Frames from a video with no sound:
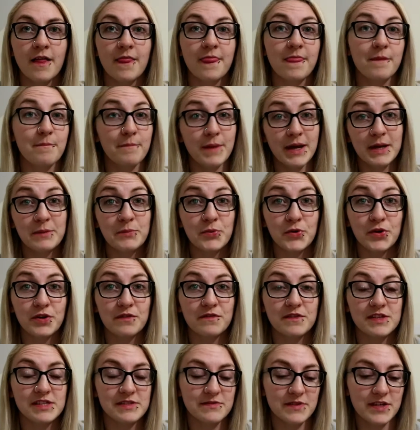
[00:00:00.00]
The main point
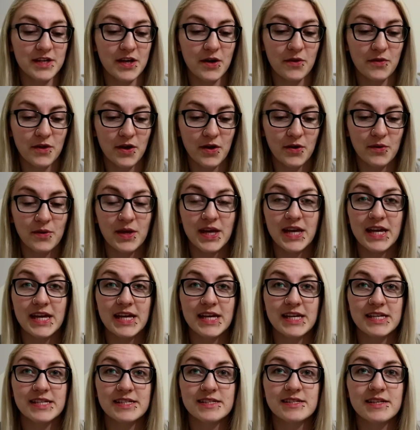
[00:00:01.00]
of this video though
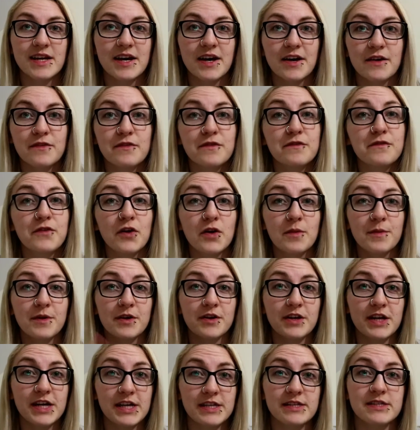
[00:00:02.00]
is, if you follow me
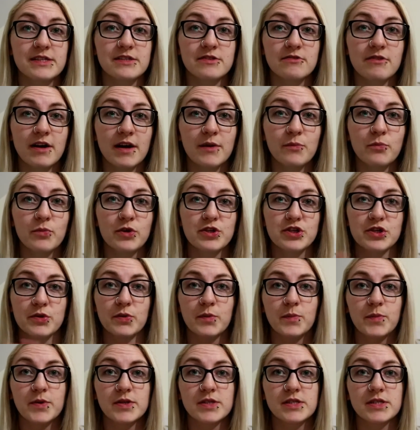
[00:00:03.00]
on Instagram, which I
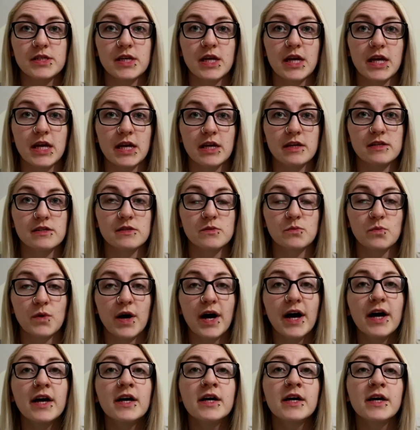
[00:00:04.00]
will put here
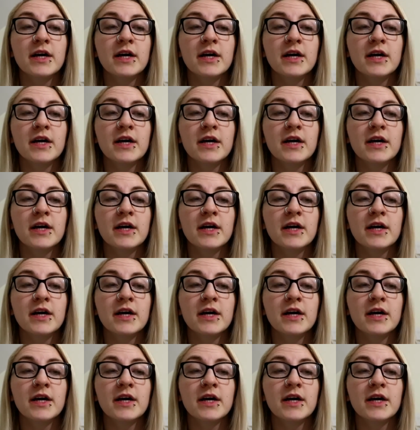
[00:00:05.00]
somewhere,